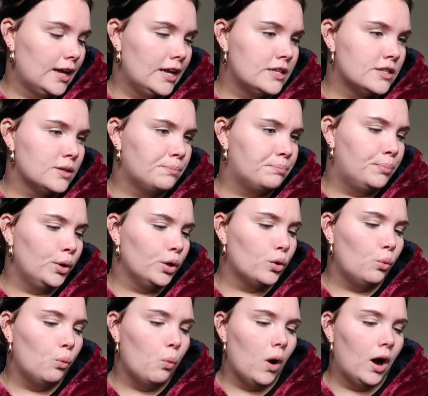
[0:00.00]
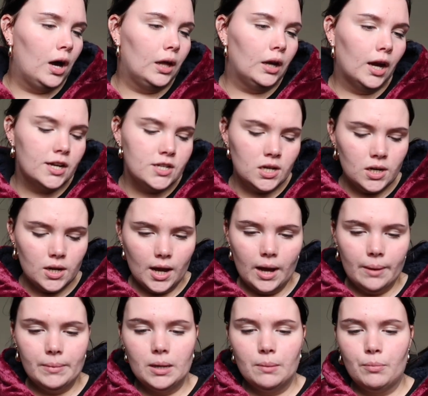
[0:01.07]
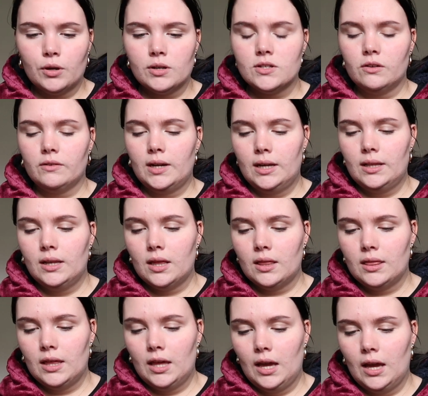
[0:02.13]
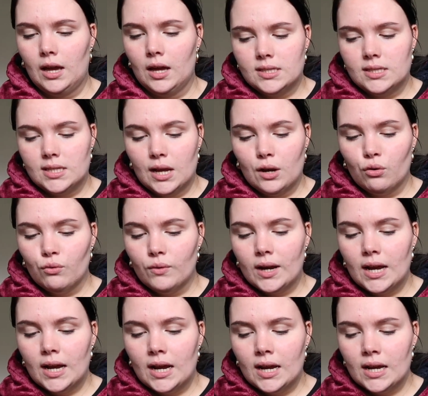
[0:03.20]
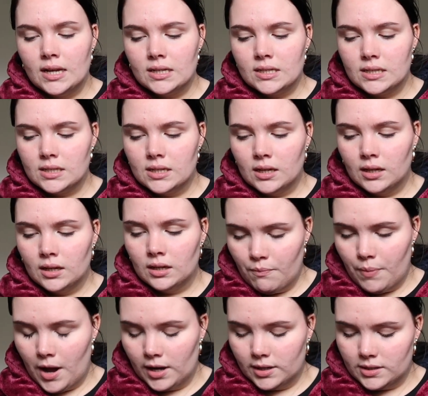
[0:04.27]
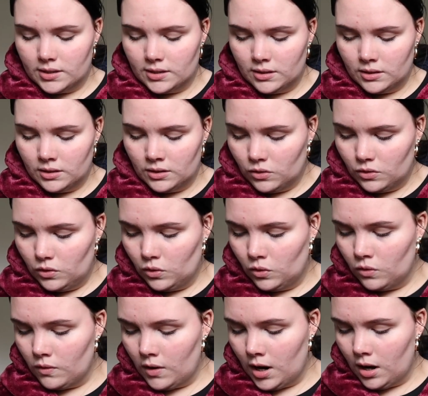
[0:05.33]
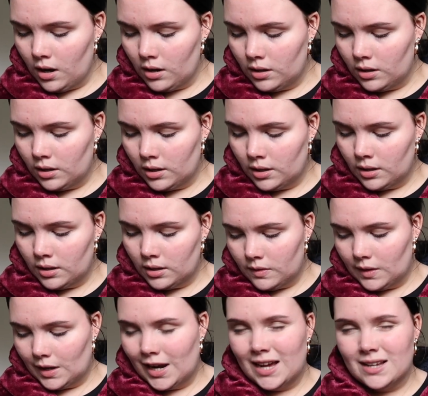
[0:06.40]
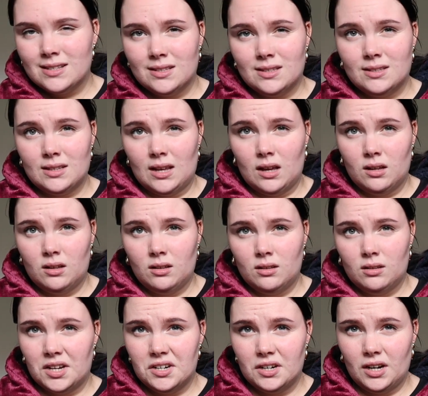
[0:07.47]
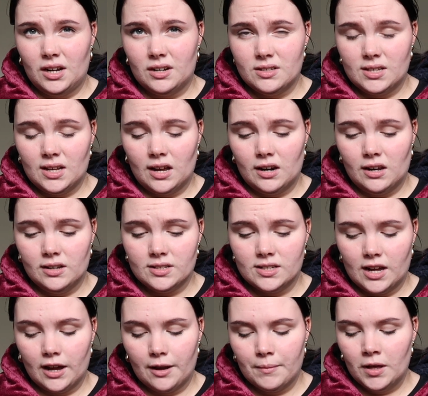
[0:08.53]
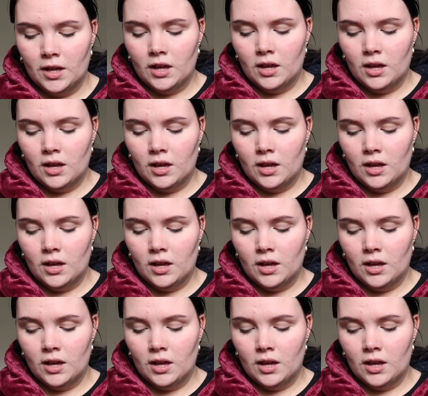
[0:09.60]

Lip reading: It's book 1. I don't know how many books are in the series, but Laura Thalassa I don't know how to say her last name.